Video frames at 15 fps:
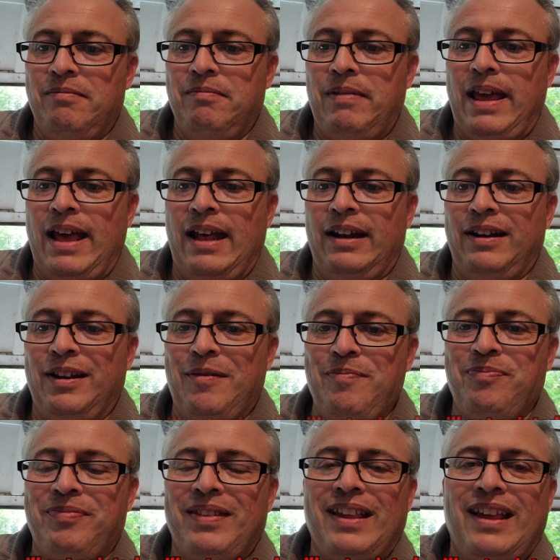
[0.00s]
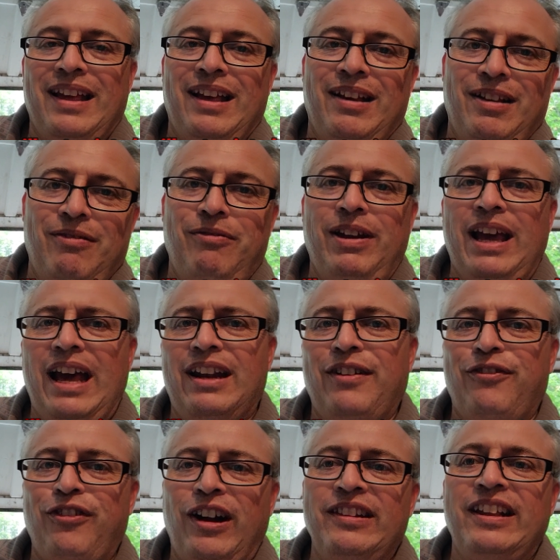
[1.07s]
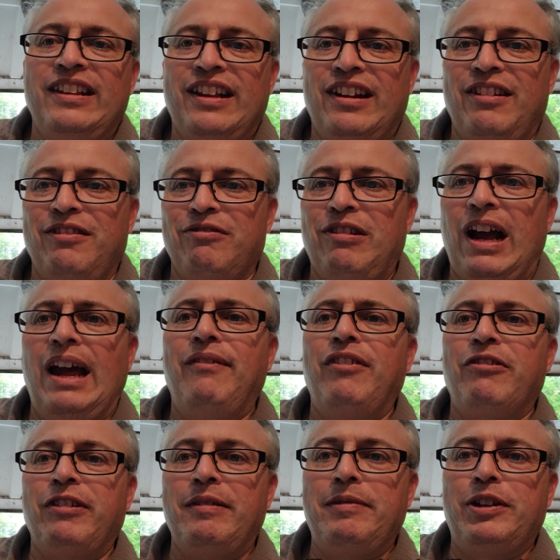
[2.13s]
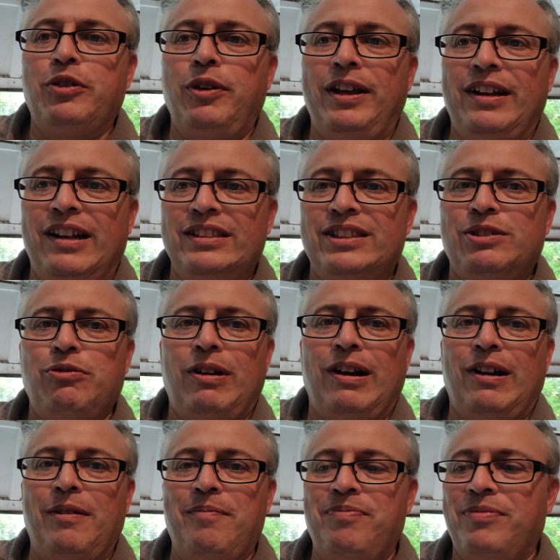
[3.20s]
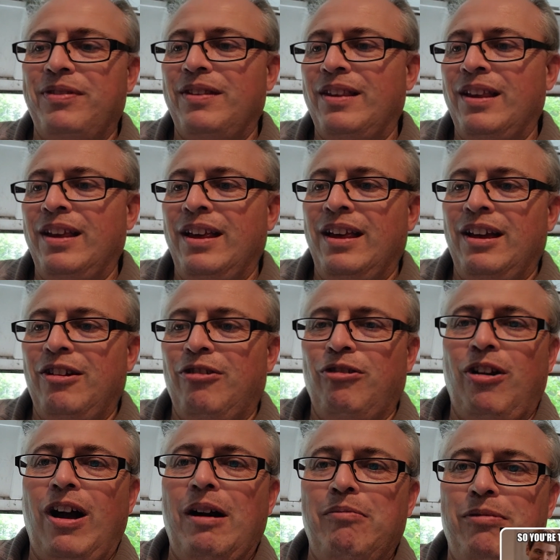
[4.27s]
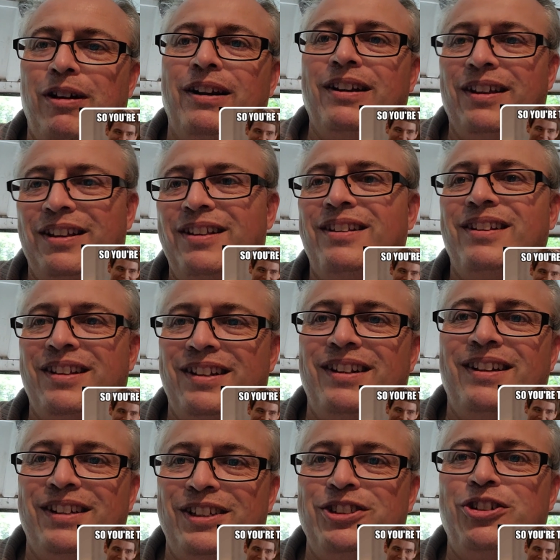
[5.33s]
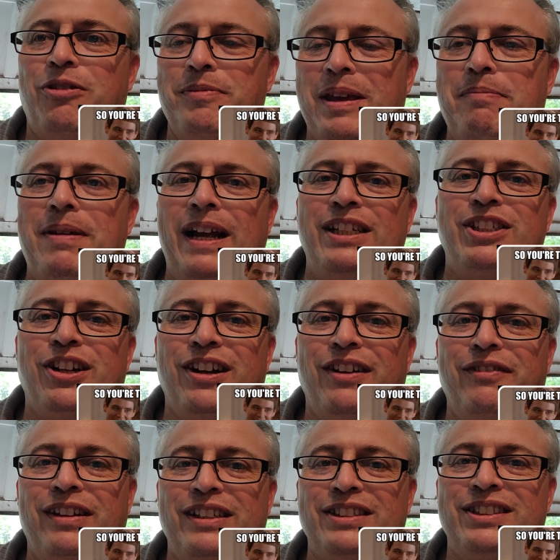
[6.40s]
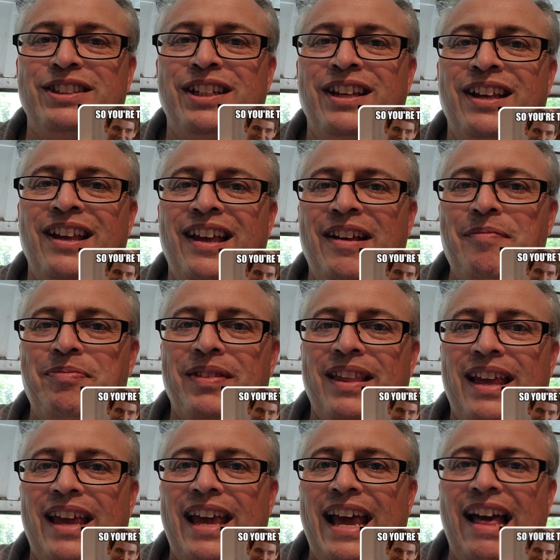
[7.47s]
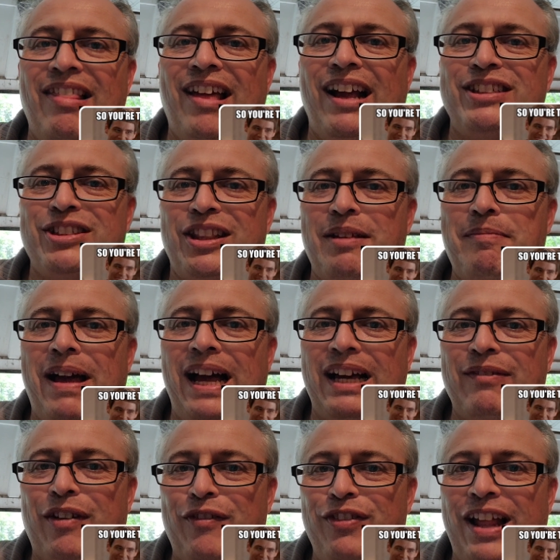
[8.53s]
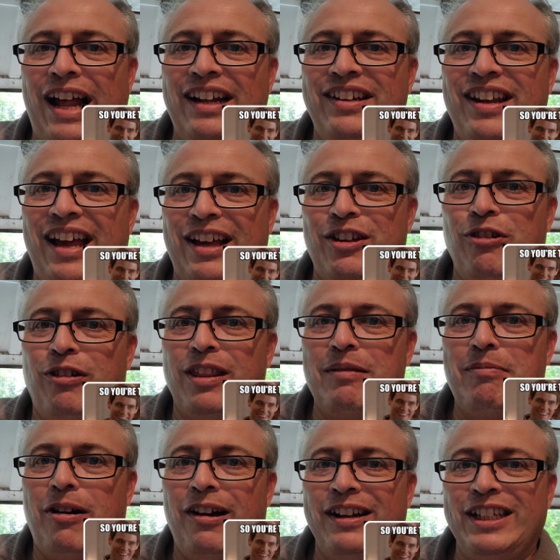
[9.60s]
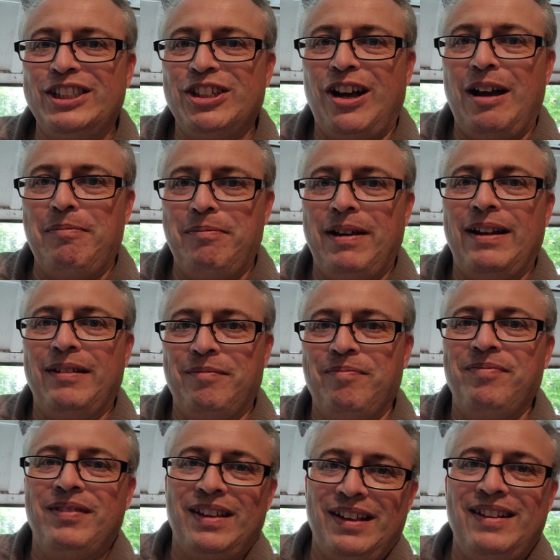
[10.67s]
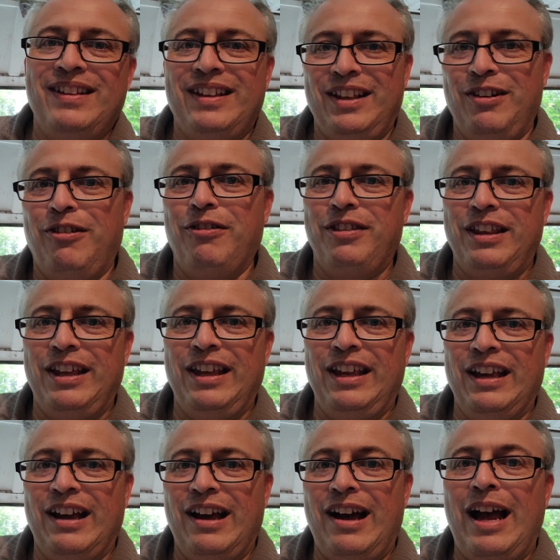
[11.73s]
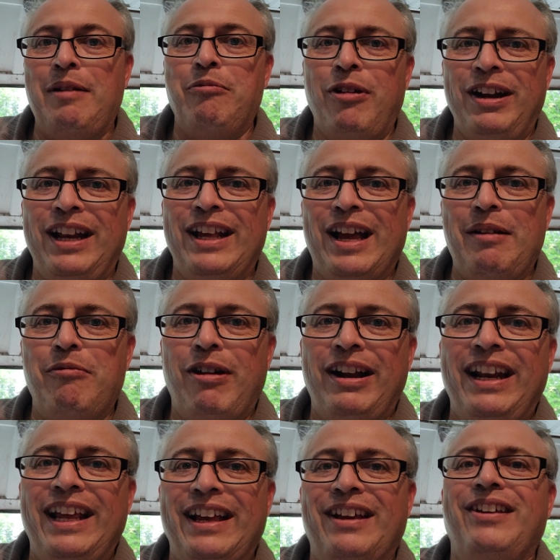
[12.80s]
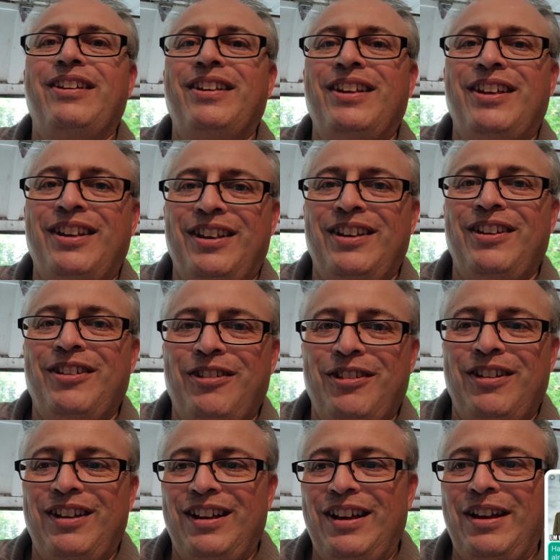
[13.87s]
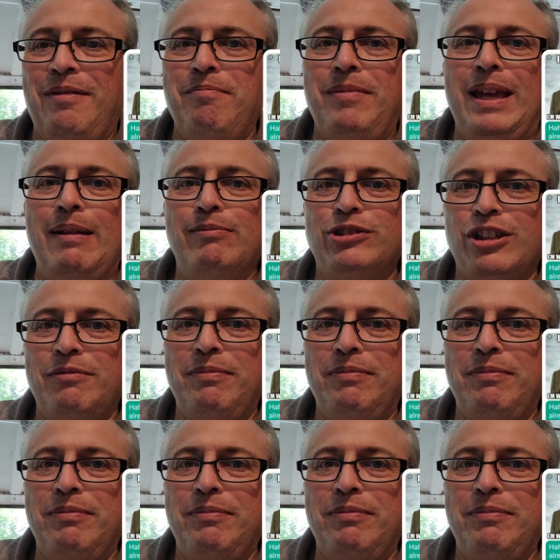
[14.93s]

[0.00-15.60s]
And we had a friendly little rivalry between us where Rob would show me a picture of his LX in the back of a flat deck going to the body shop, and you know, the I'm winning memes would